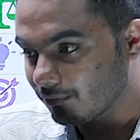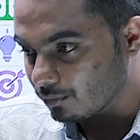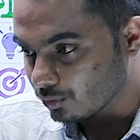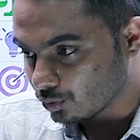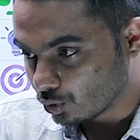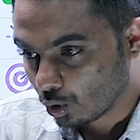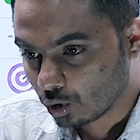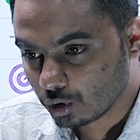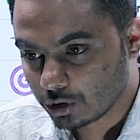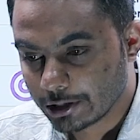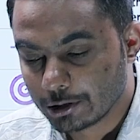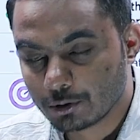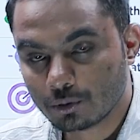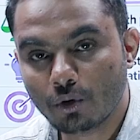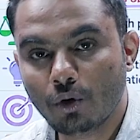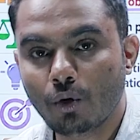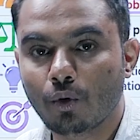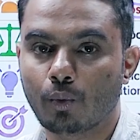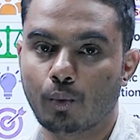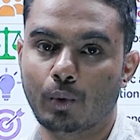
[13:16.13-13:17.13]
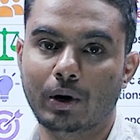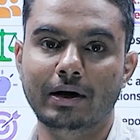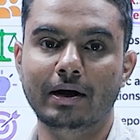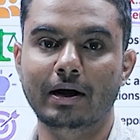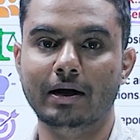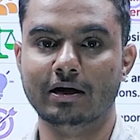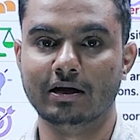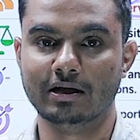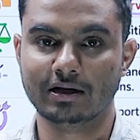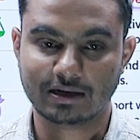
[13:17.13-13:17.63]
don't get to one
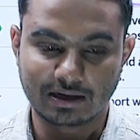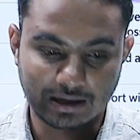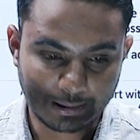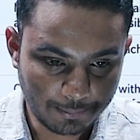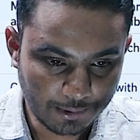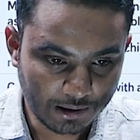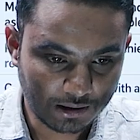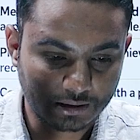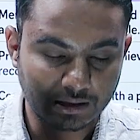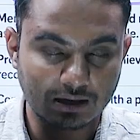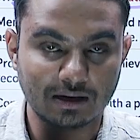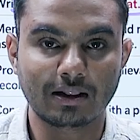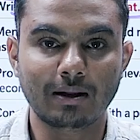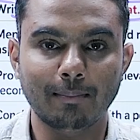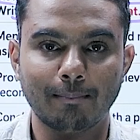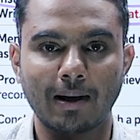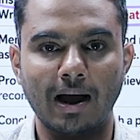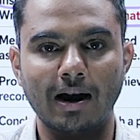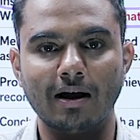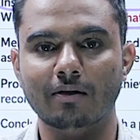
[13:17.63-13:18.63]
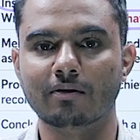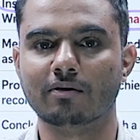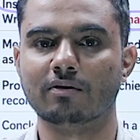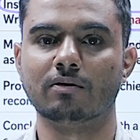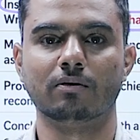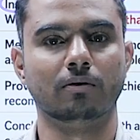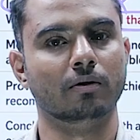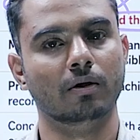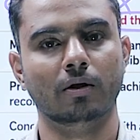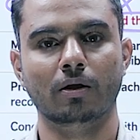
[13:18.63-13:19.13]
end. Keep it in the
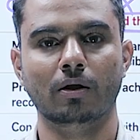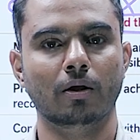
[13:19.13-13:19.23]
balance.